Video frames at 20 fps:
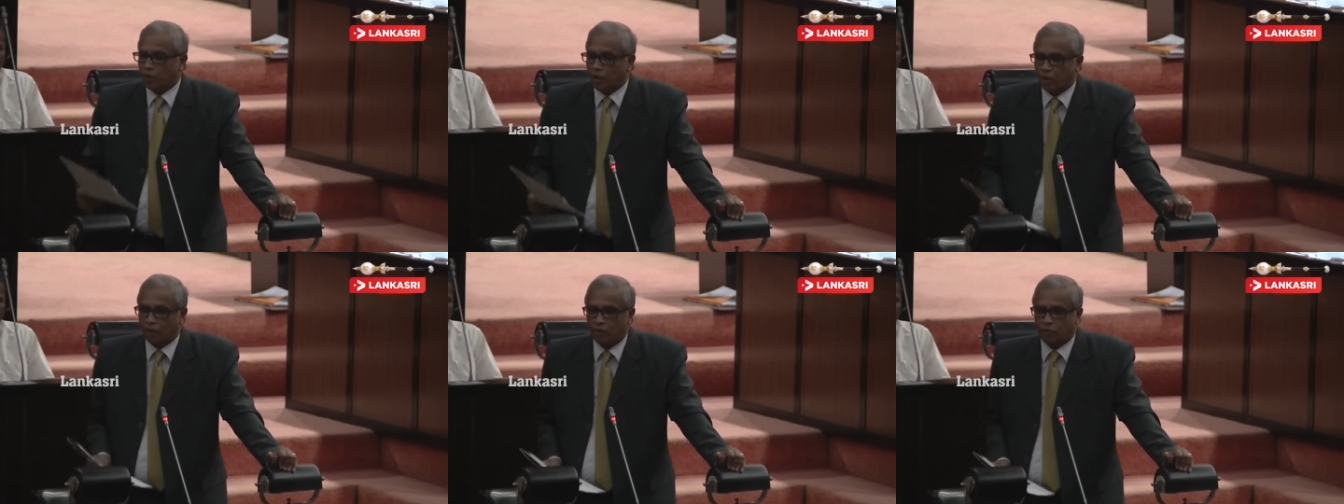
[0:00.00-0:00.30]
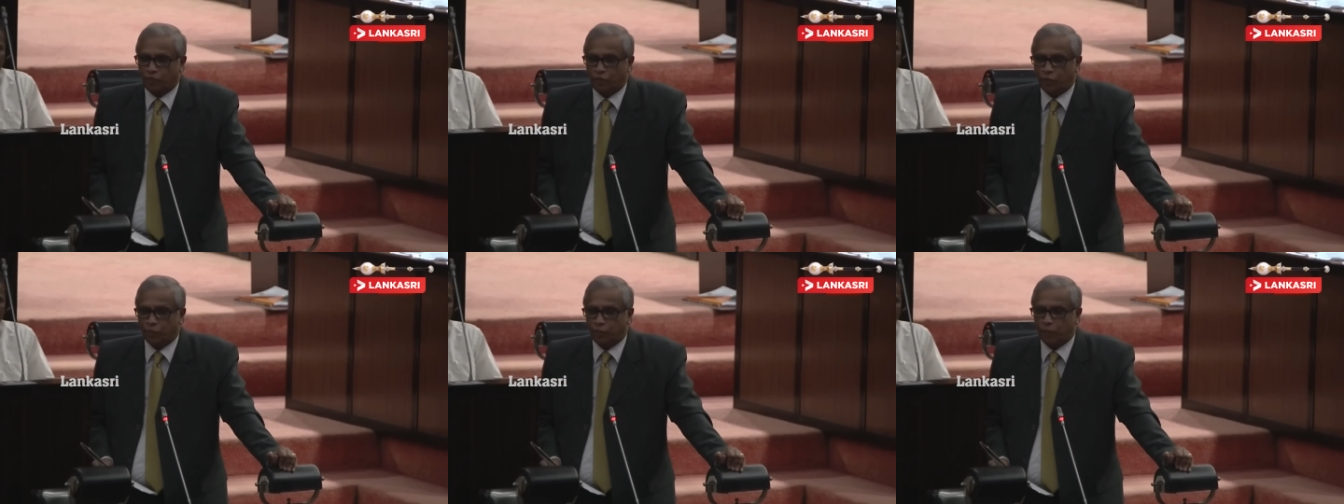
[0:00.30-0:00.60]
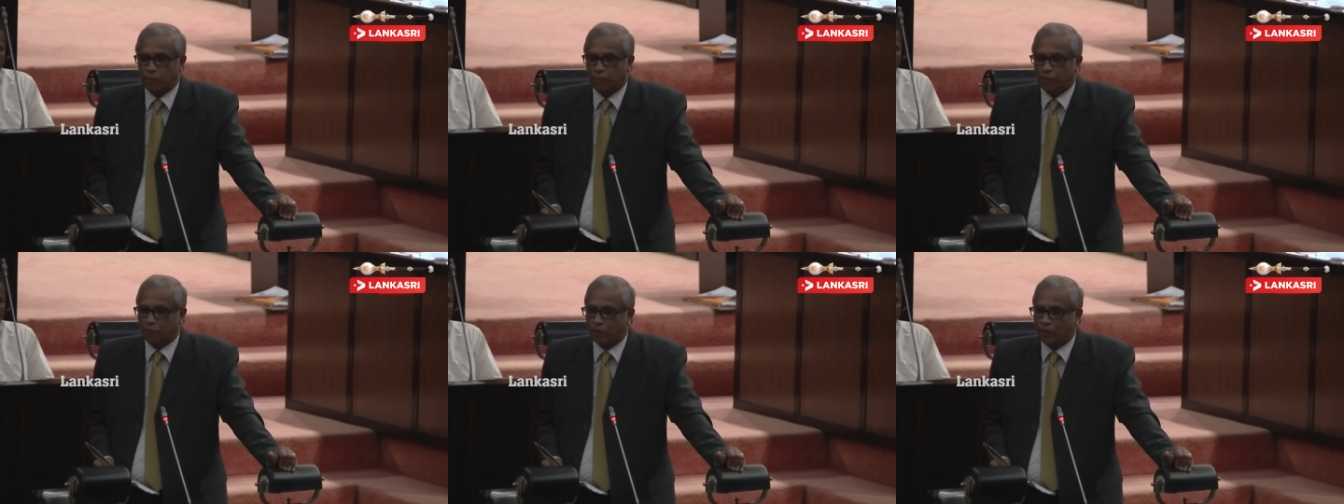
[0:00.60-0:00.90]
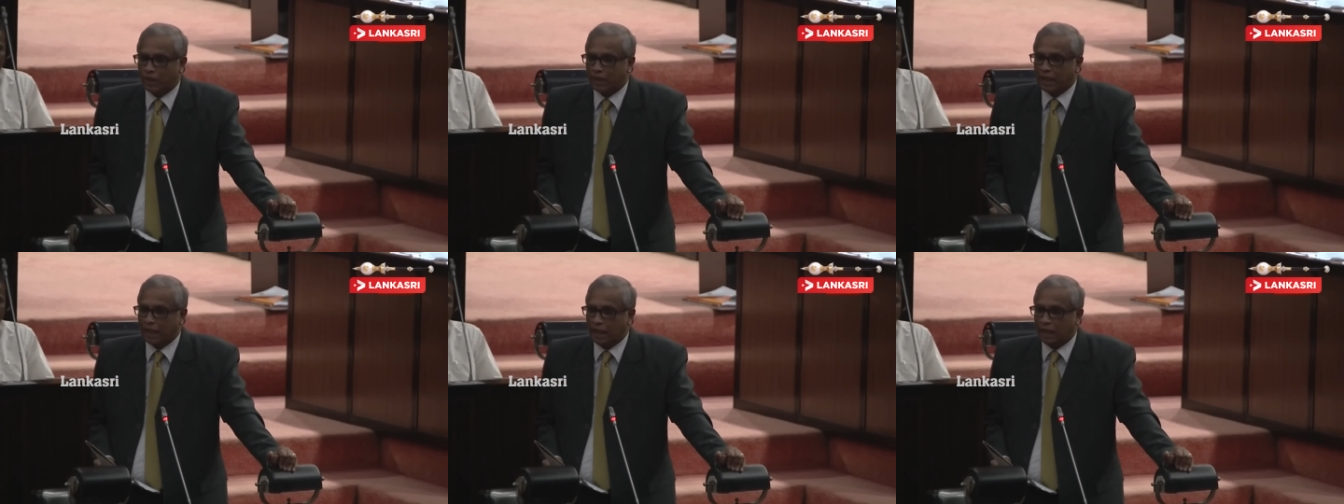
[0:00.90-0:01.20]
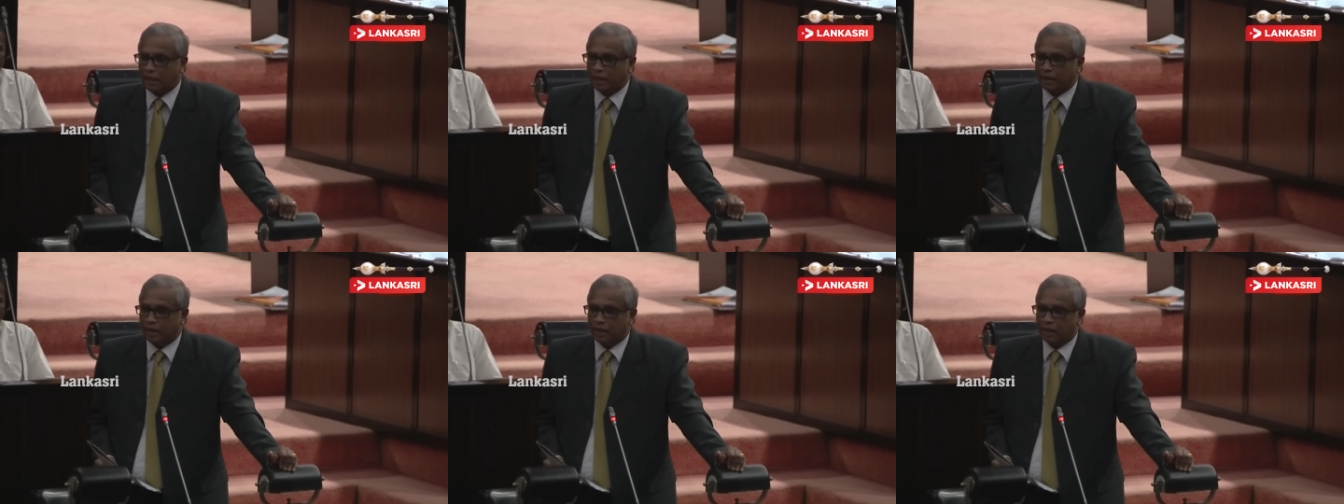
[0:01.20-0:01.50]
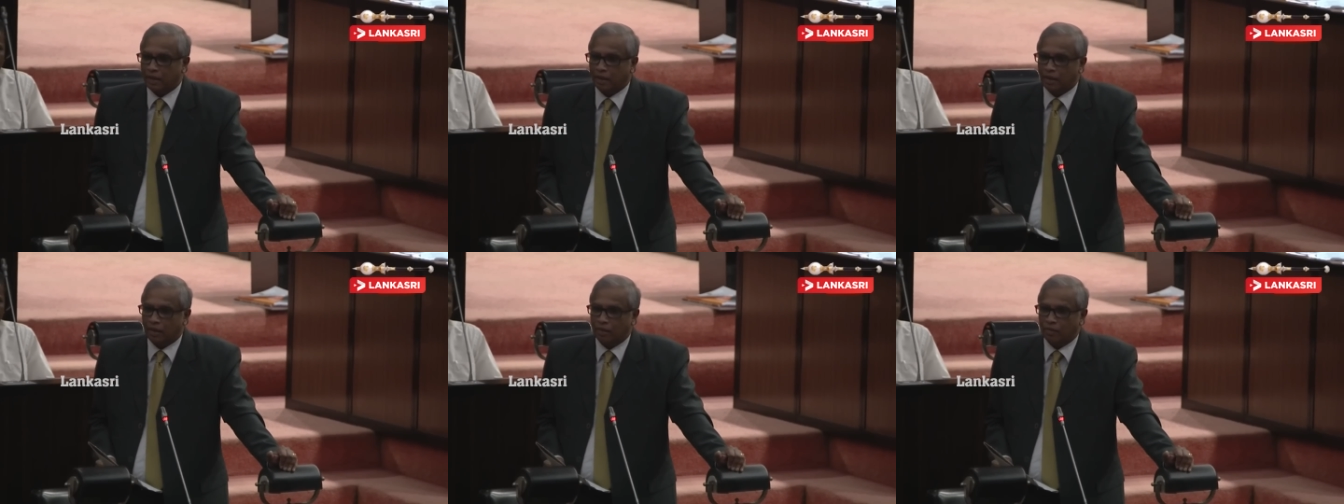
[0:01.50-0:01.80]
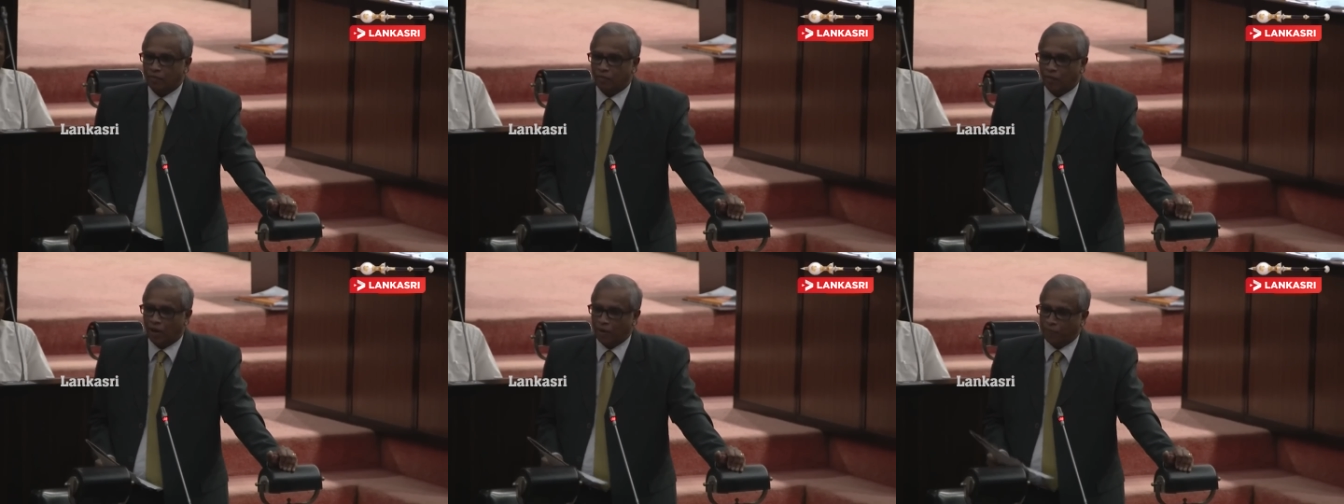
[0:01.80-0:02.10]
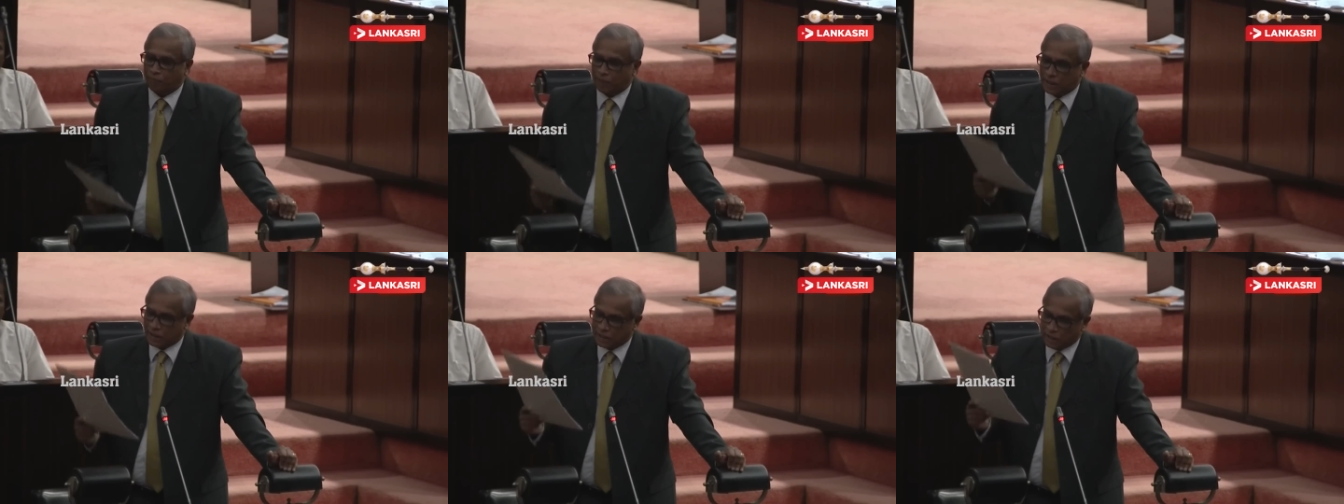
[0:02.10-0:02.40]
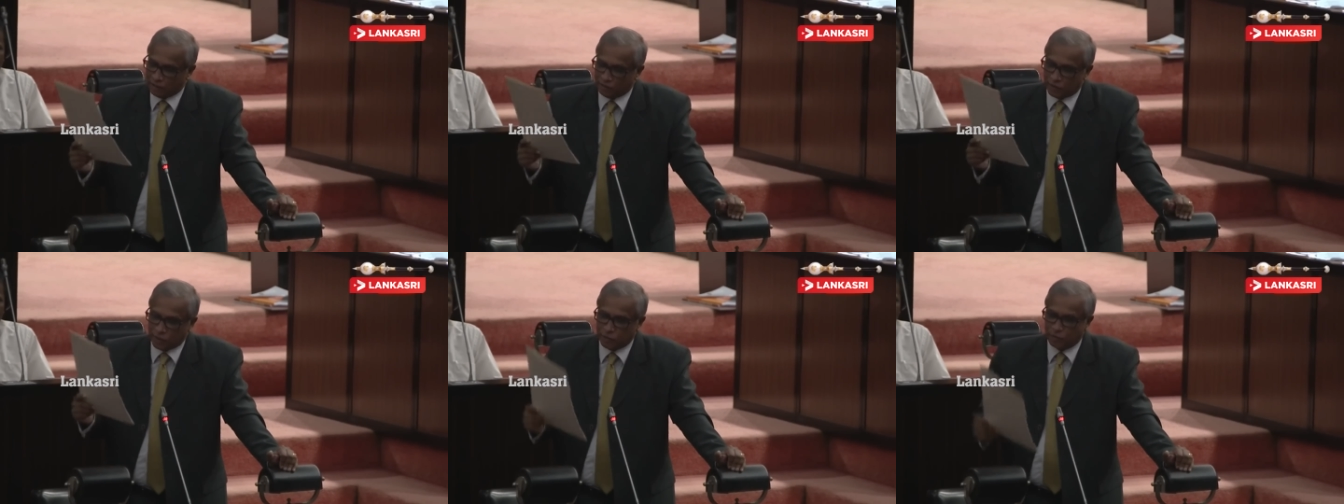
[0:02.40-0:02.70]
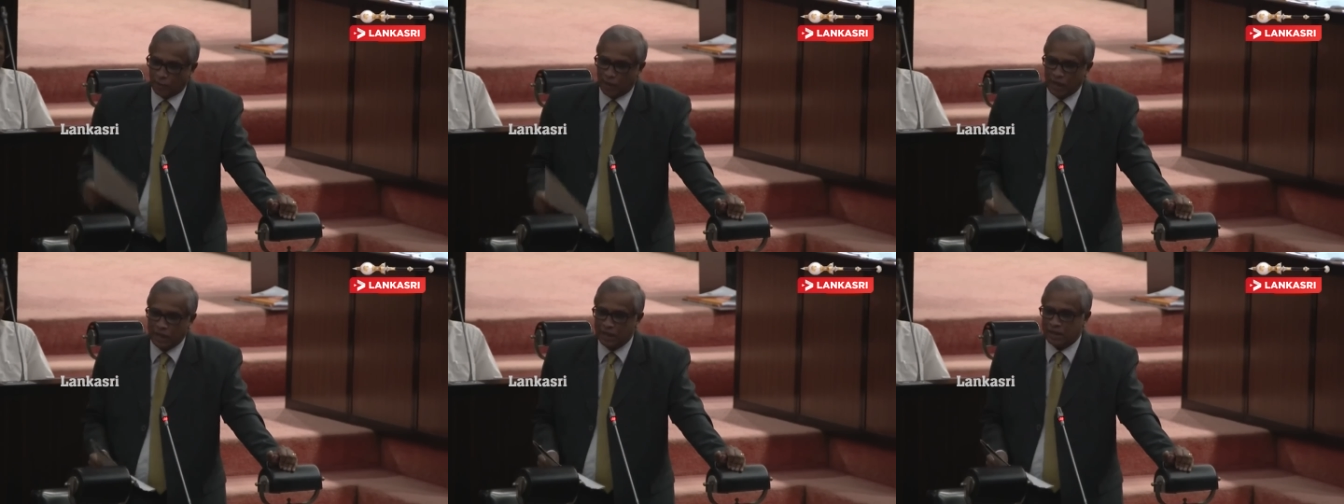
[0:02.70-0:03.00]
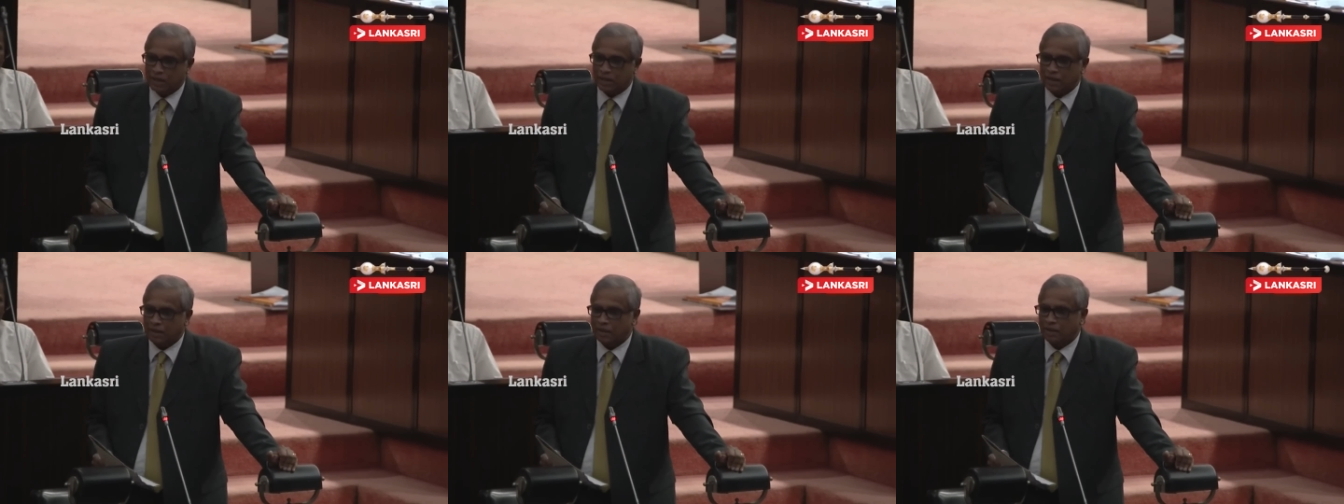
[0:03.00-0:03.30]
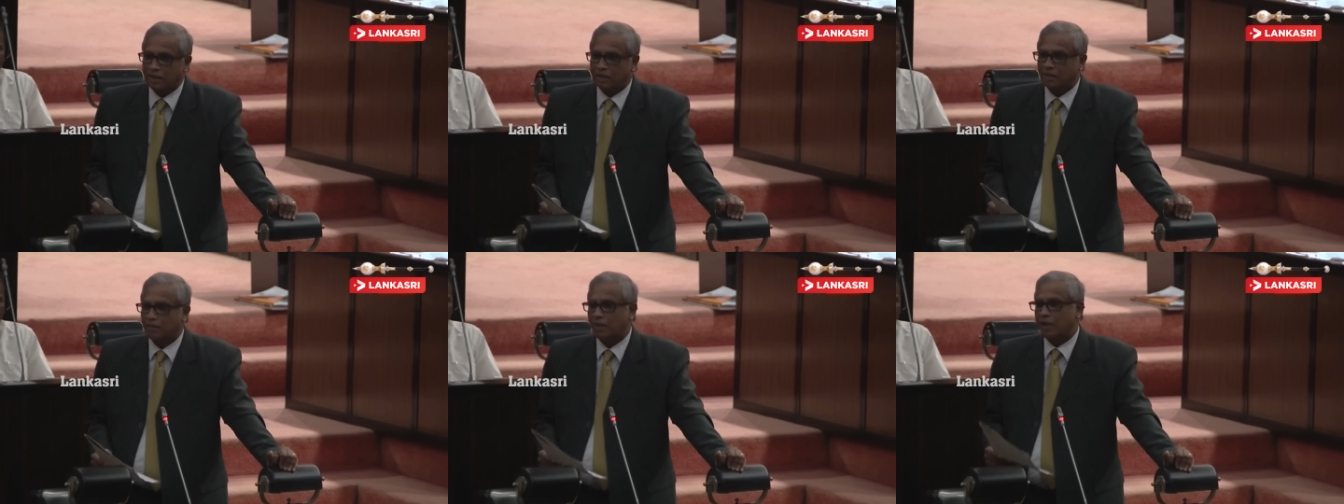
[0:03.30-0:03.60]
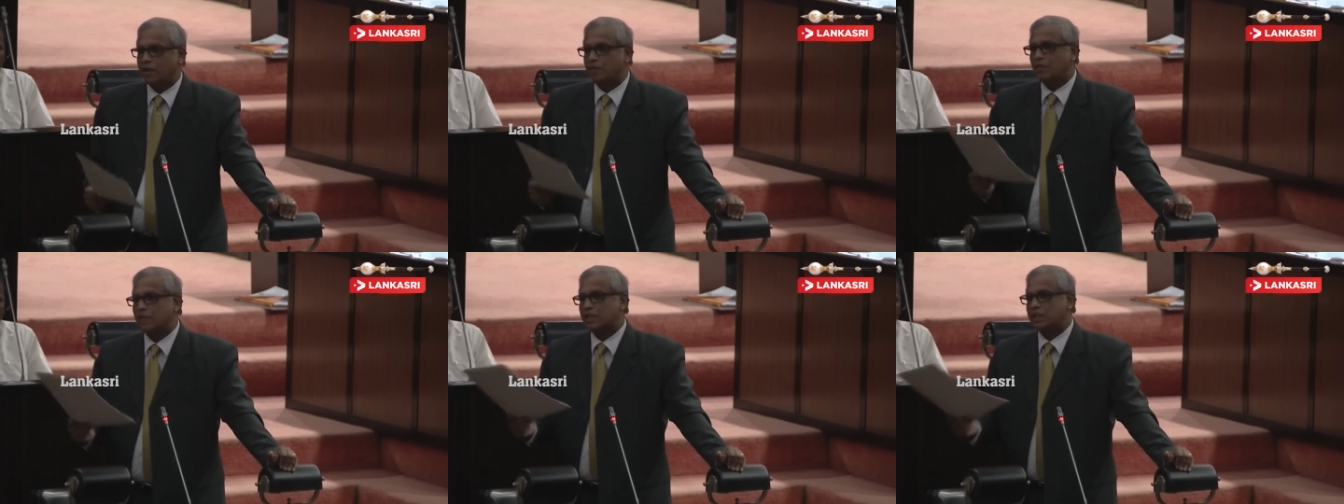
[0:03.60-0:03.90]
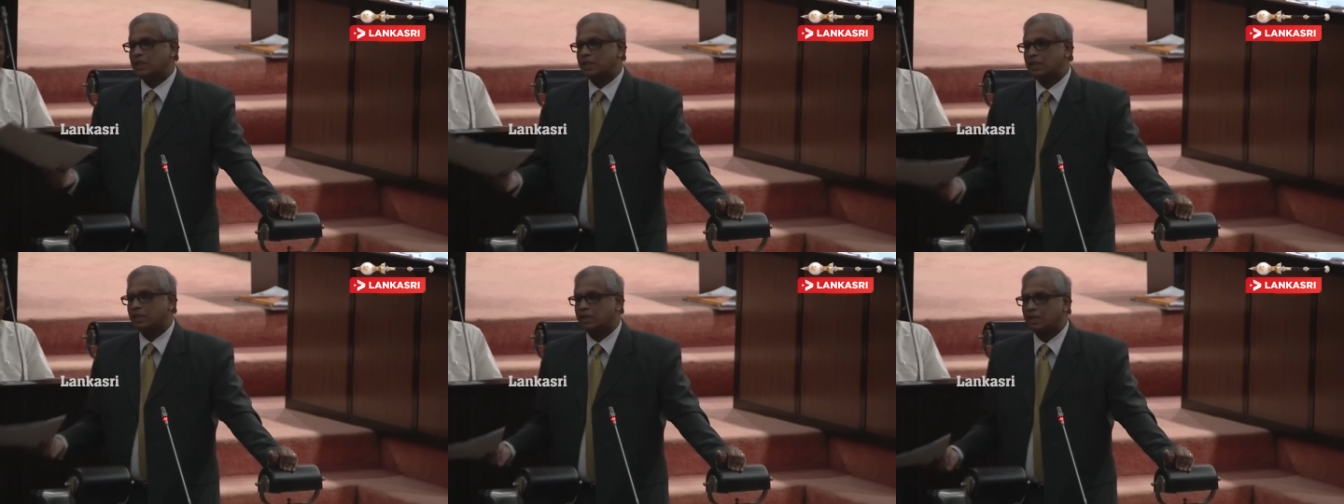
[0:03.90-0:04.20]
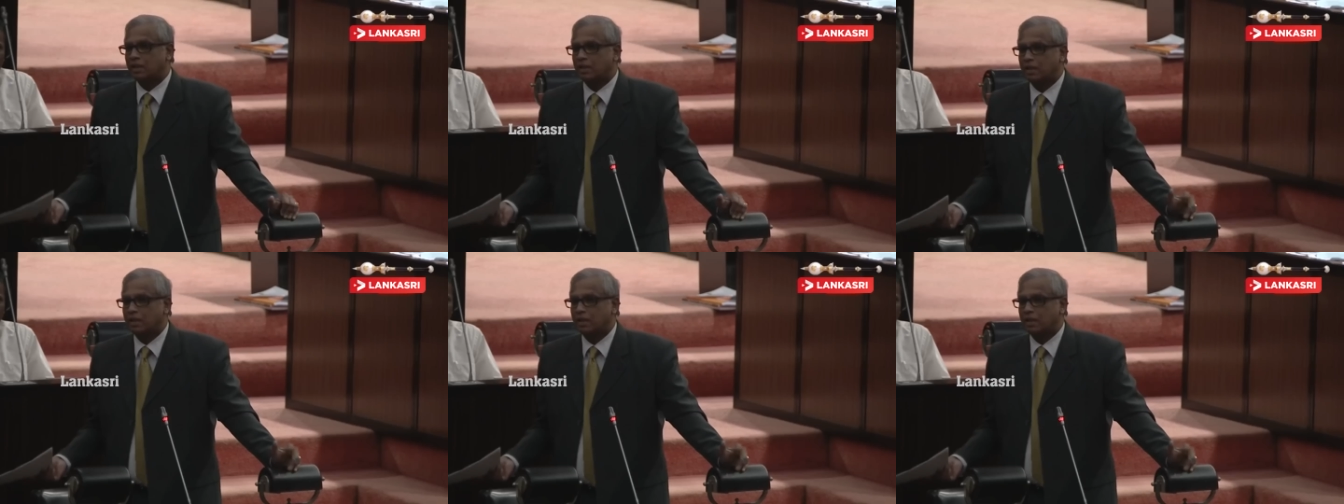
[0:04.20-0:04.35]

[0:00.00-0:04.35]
a few people were killed. One person was punished, but he was